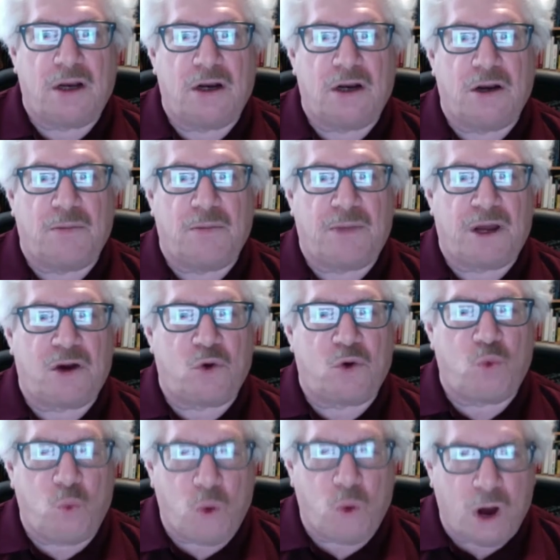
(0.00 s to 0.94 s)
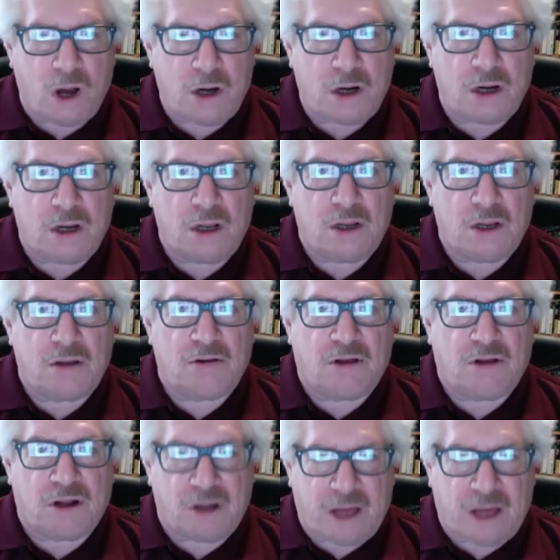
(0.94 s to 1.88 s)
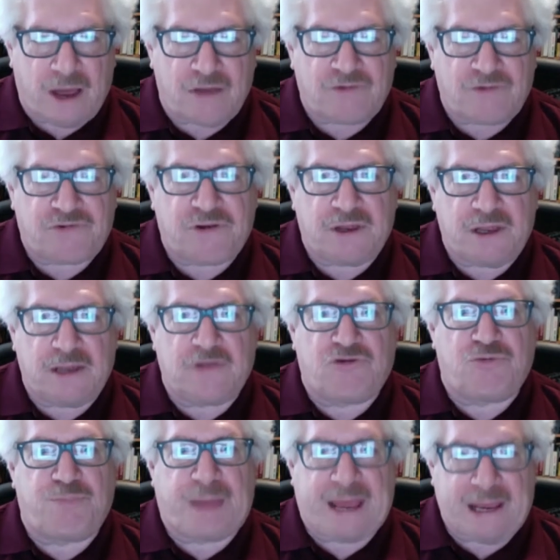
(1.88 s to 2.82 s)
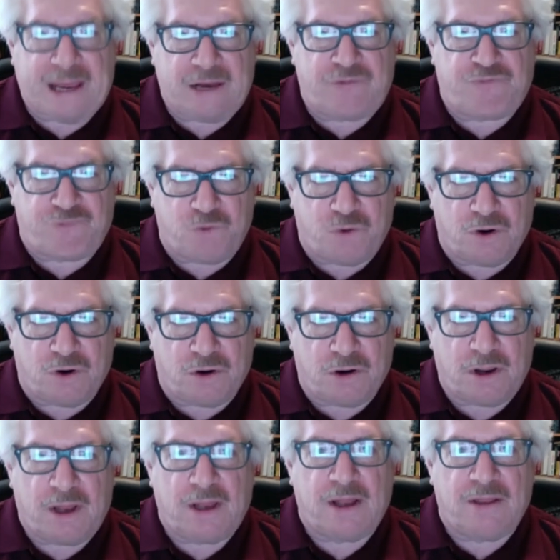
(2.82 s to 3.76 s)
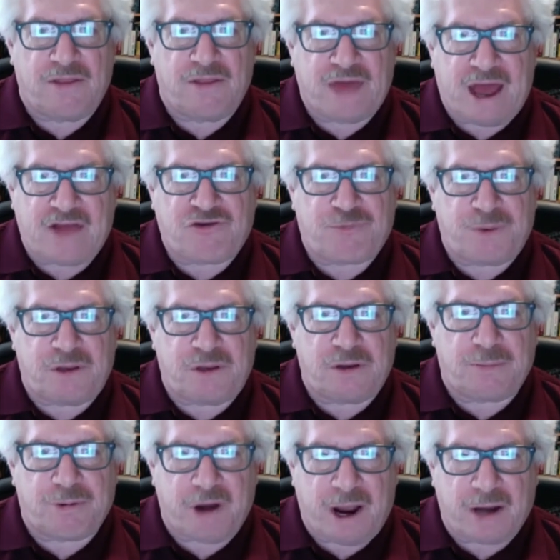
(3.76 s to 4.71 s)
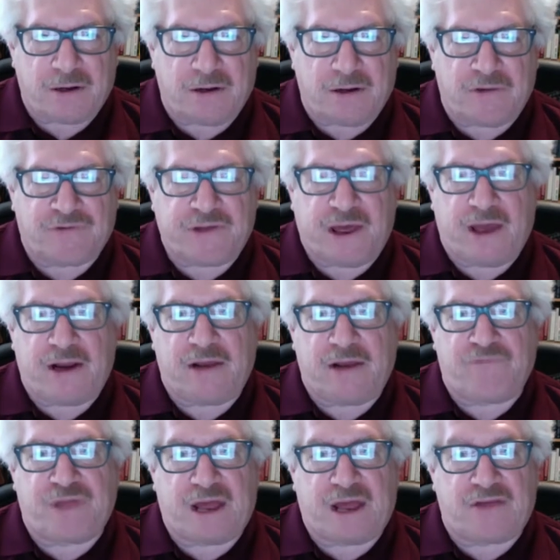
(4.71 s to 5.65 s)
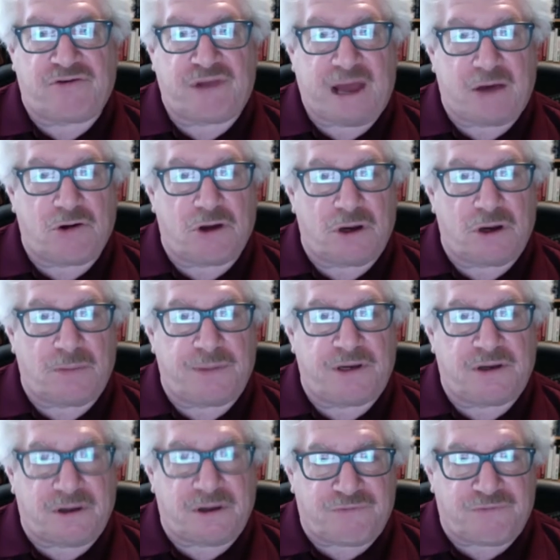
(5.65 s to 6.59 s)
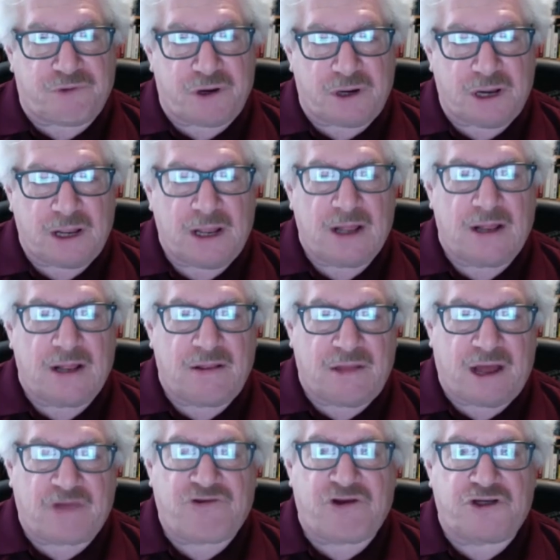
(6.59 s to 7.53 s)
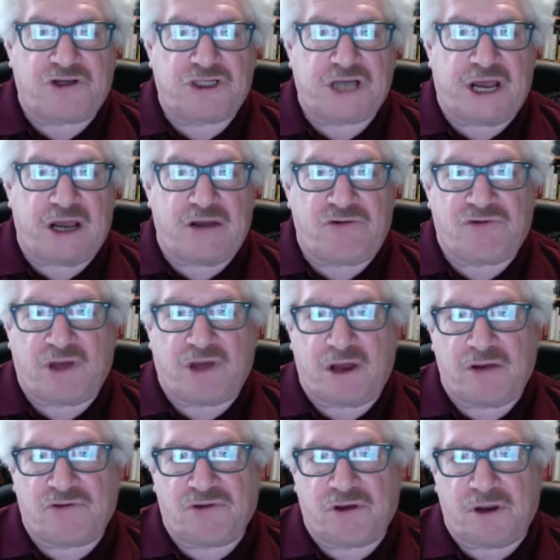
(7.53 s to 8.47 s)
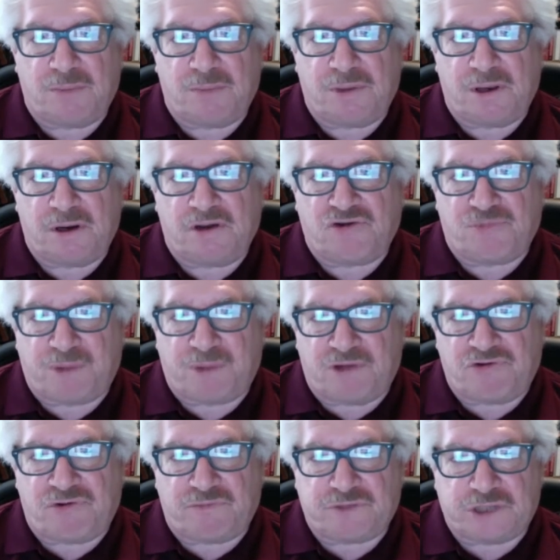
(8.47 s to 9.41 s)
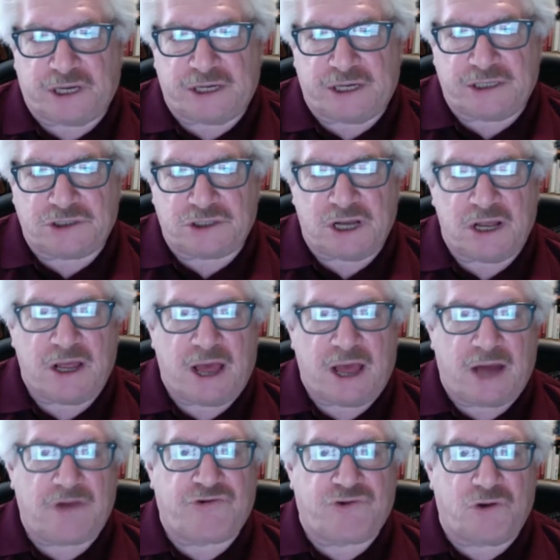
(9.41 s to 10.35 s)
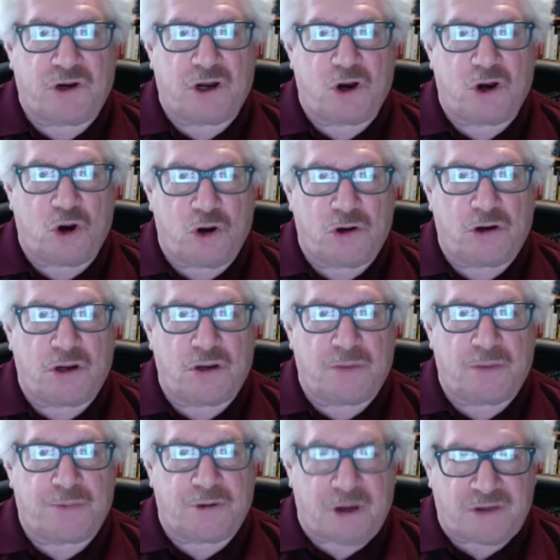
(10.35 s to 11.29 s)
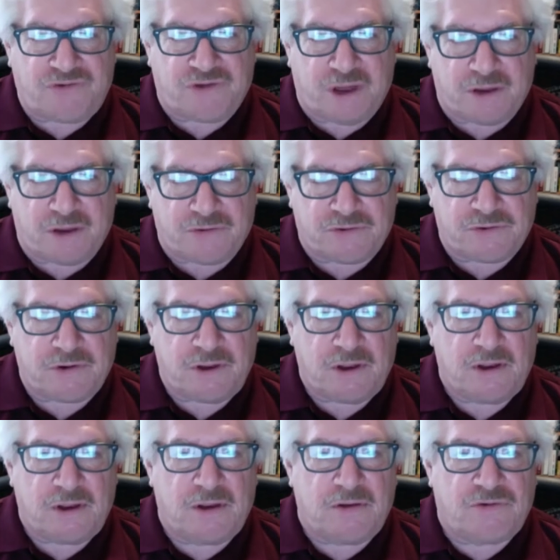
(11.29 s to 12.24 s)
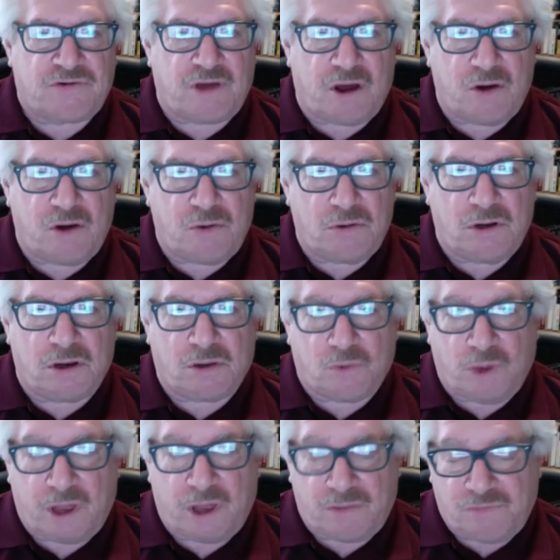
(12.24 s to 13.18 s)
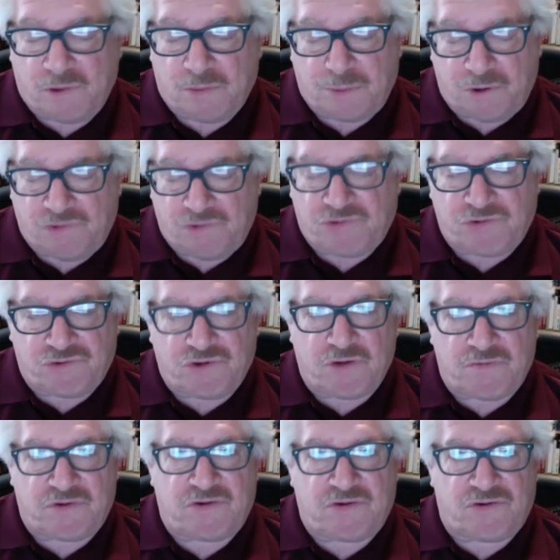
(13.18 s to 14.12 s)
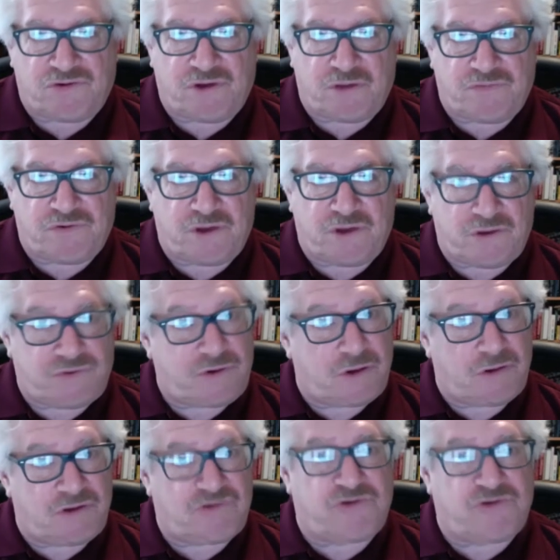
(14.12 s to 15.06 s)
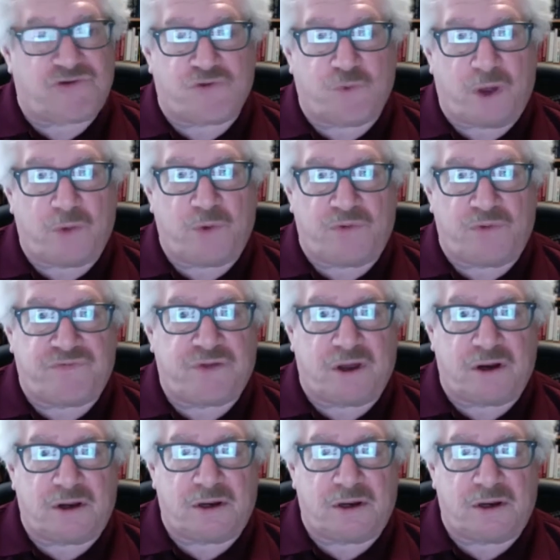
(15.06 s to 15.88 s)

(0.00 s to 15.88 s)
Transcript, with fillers: no matter what class it's paid for. That's been the practice. And if that's now going to be different, that's a change and it's going to be an expensive change and it's going to hurt the process. So look, we have the postal service itself says "No, this is the way we've done